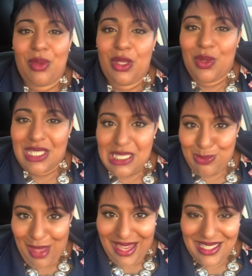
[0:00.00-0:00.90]
what you
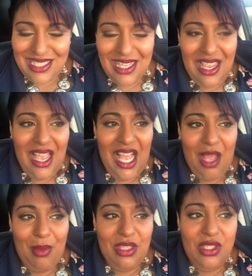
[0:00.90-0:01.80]
expect,
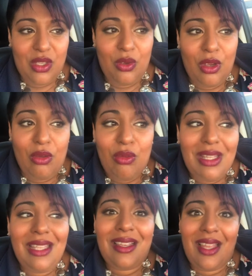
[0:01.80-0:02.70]
and so
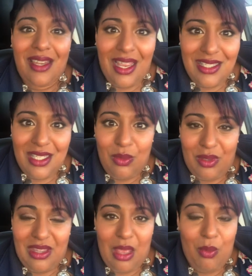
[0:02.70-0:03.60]
really connecting
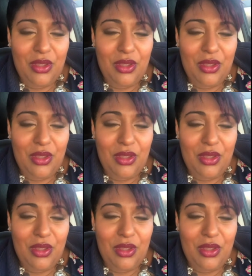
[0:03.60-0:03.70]
with them,